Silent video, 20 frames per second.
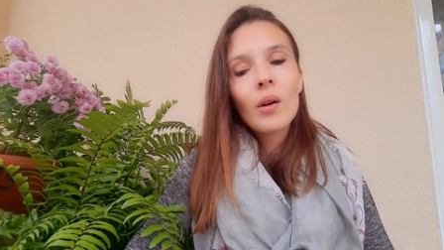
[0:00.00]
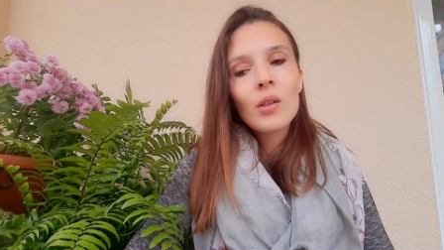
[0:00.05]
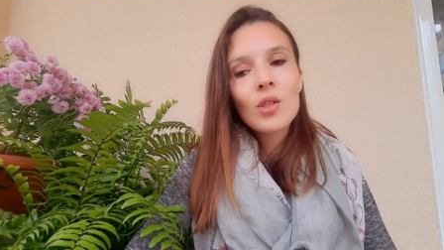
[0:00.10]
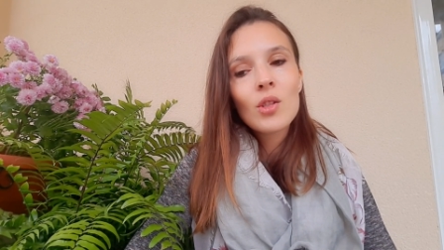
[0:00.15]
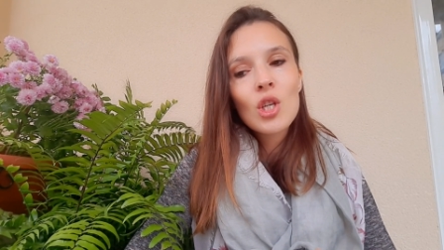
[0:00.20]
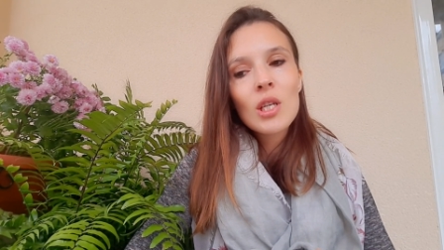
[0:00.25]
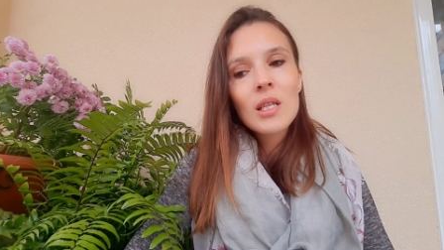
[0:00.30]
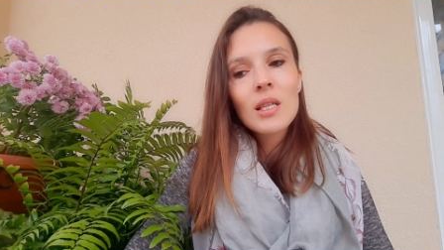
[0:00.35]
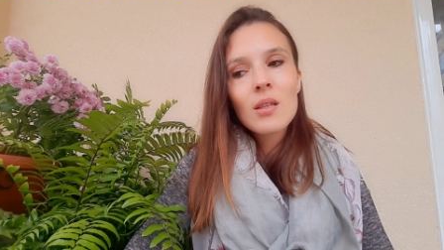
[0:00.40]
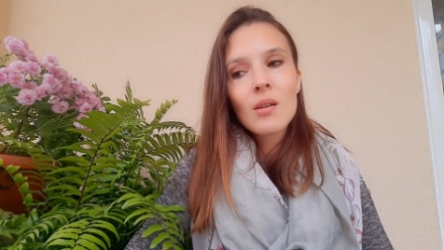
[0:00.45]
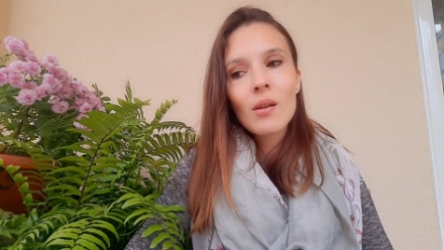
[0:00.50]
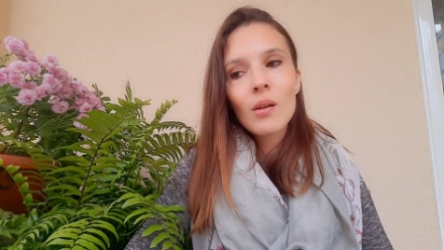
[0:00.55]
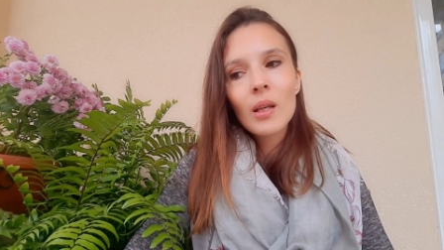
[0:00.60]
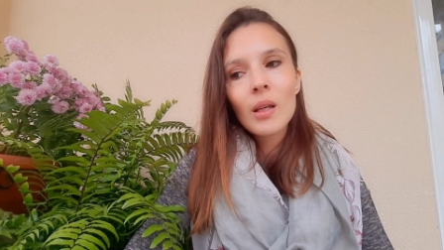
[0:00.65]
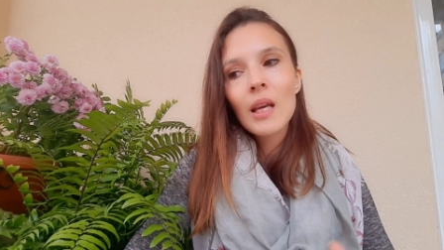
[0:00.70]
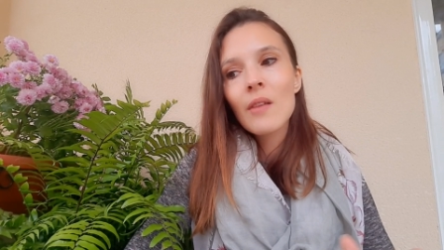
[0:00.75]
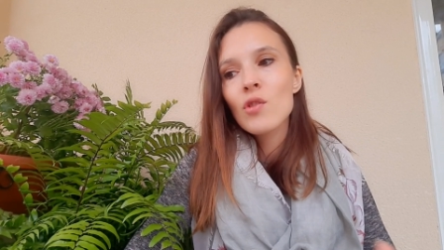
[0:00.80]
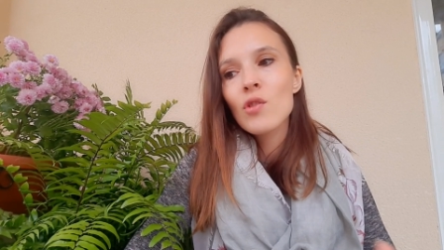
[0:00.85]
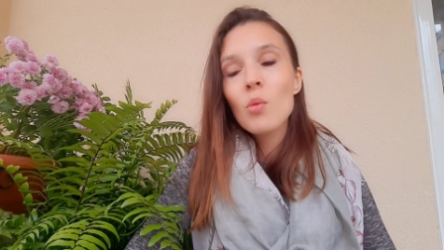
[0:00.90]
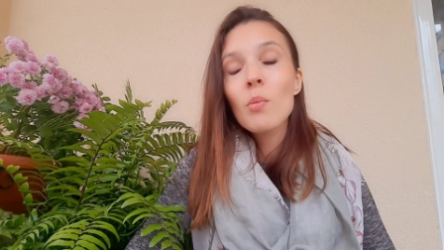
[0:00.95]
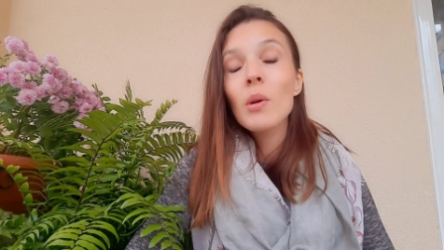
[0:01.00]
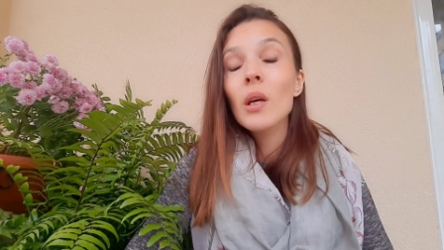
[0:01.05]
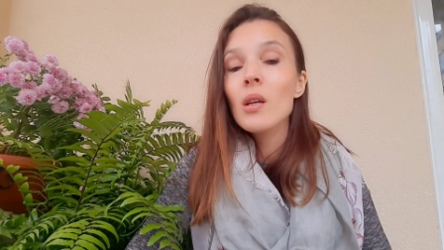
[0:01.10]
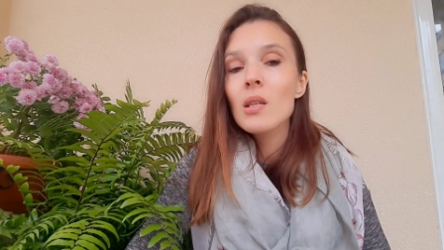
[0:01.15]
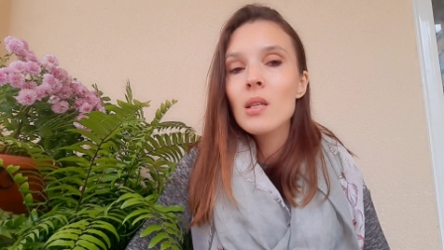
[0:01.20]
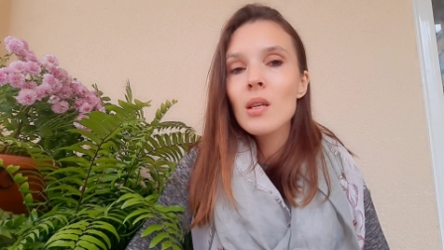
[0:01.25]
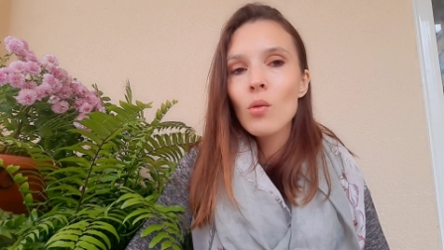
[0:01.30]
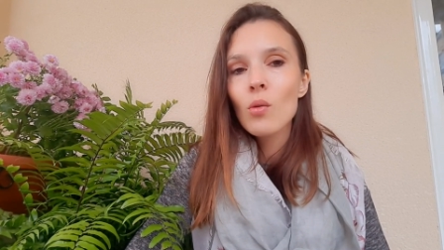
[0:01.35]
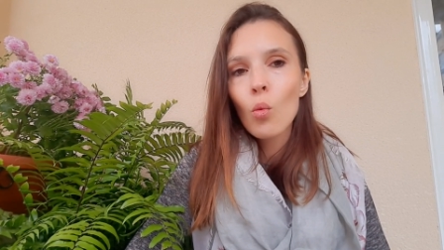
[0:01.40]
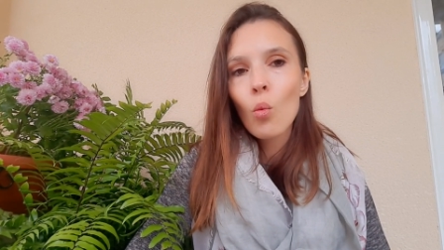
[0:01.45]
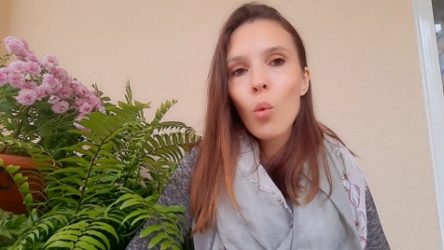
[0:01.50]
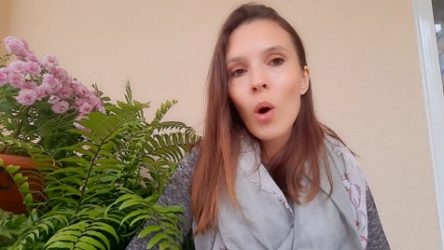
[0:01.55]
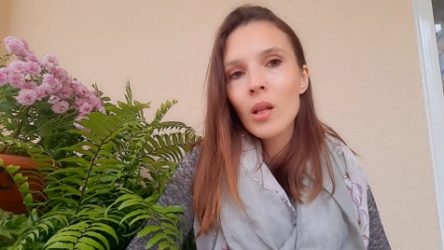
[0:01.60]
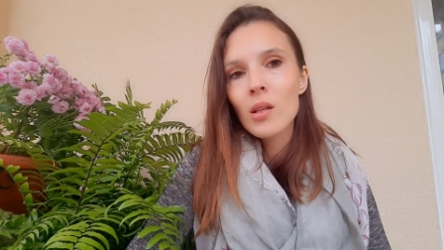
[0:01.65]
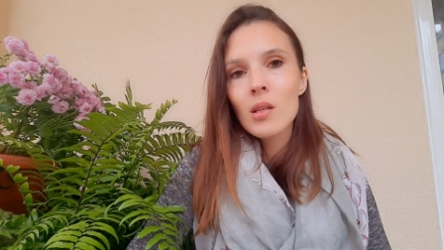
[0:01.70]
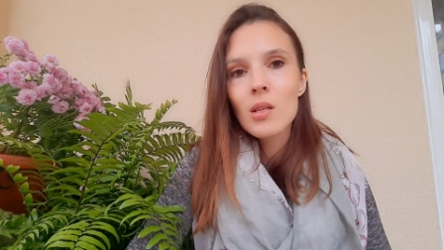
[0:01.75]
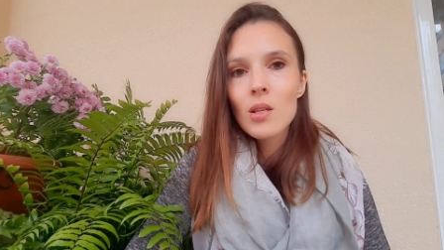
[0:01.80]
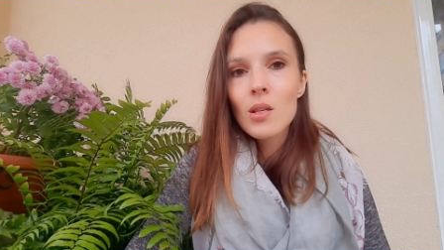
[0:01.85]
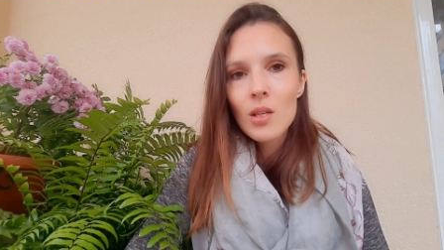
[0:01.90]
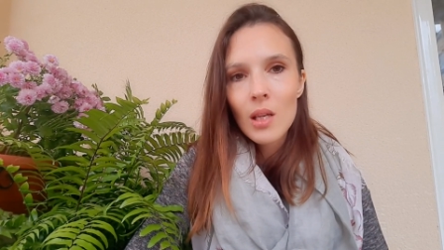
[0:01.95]
just gives you because it
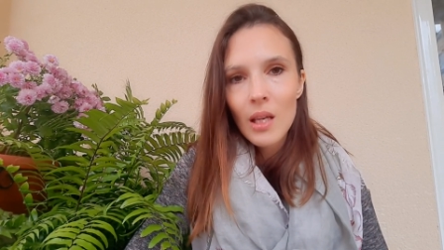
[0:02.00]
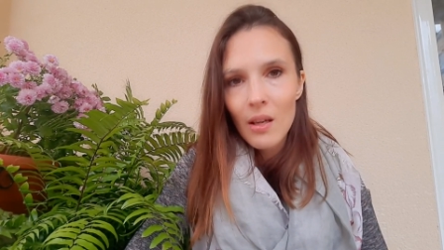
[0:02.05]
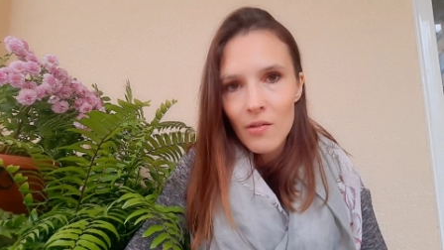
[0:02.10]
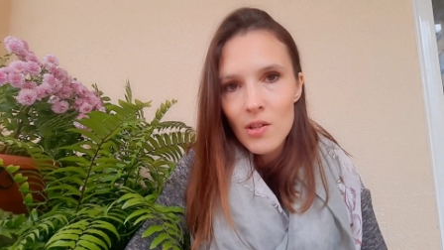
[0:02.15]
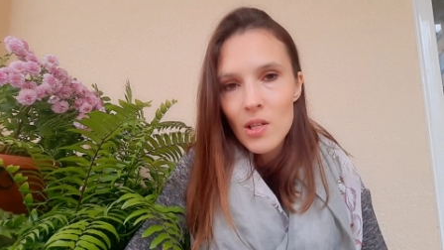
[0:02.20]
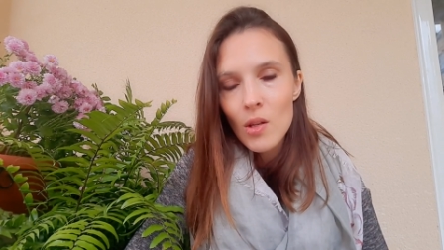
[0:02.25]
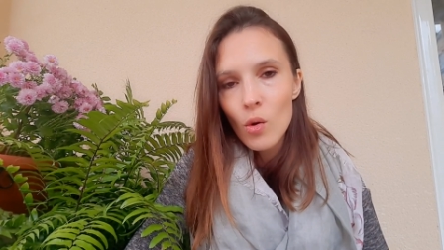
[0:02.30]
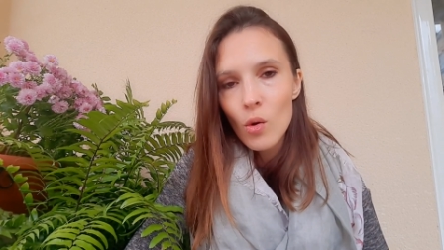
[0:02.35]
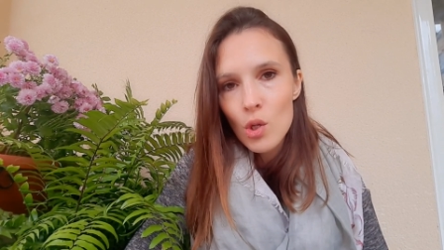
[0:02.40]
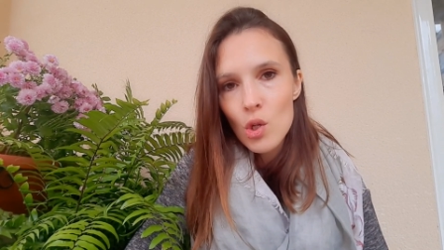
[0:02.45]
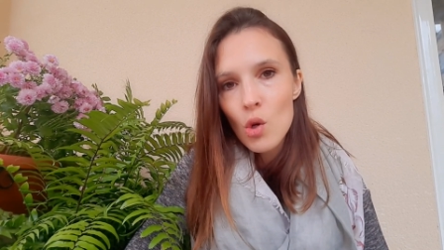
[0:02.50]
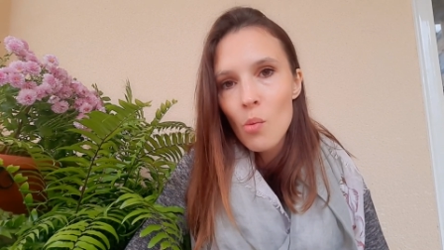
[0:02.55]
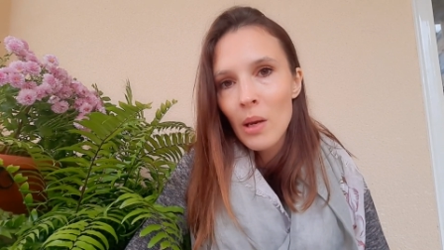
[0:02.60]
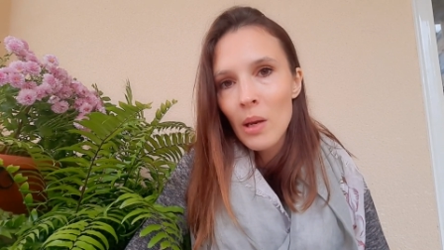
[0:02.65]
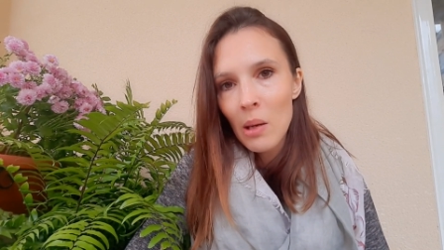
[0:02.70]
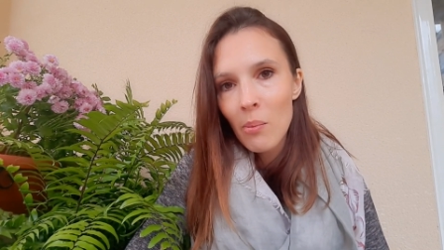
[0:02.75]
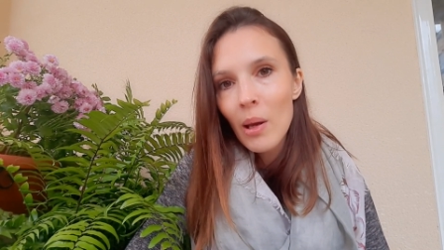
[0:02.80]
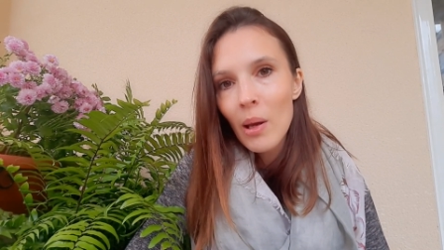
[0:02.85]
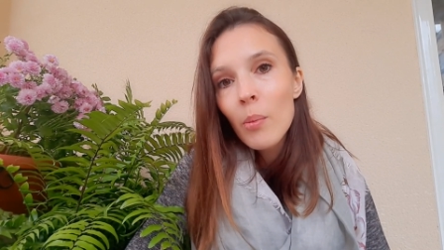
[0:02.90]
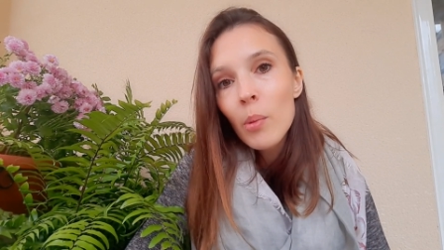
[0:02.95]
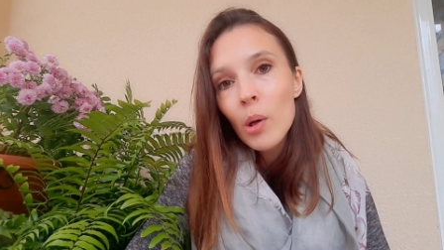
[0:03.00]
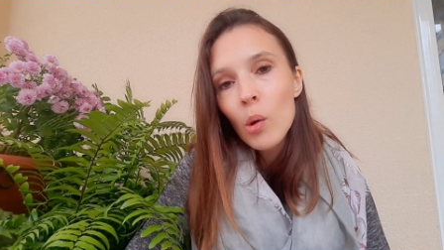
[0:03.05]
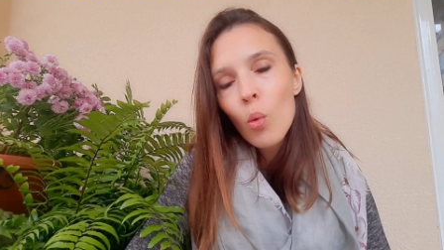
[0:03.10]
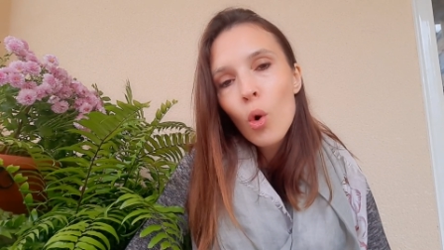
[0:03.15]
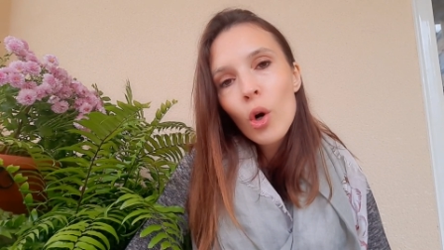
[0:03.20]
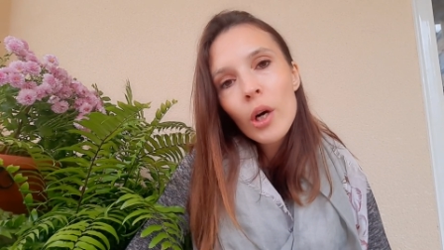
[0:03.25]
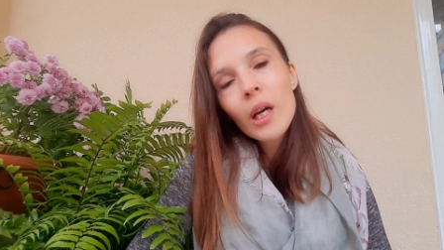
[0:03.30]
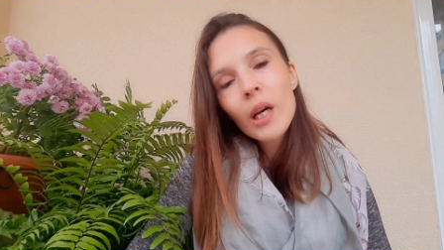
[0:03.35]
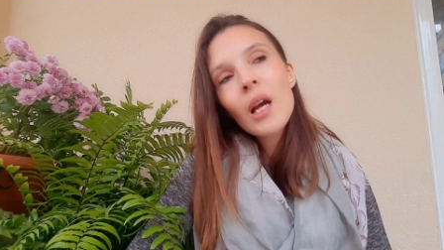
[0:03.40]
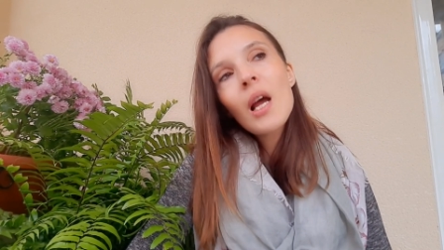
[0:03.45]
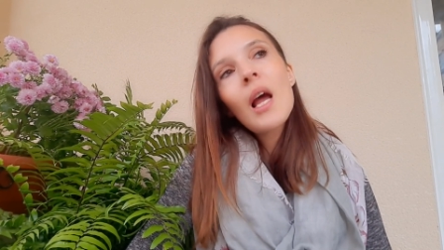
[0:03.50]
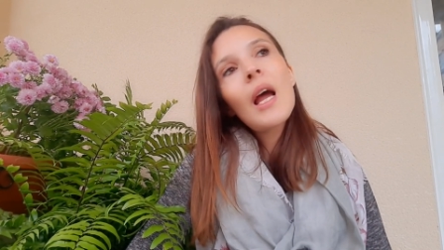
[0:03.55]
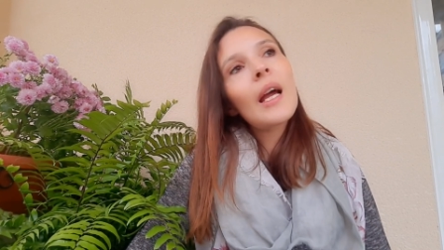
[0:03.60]
wants to give so many paperwork.